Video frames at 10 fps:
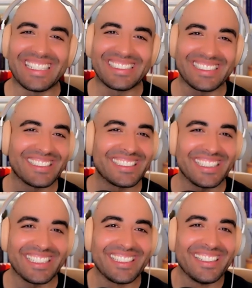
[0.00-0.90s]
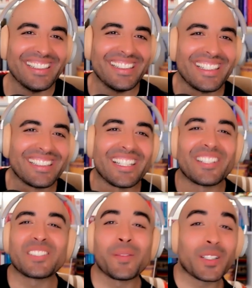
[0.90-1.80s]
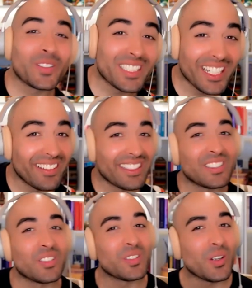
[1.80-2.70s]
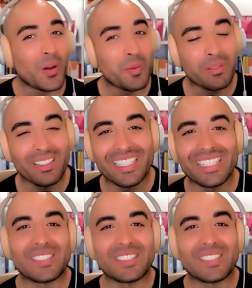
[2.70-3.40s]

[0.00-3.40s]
Seriously, thank you so much for sharing yourself so openly,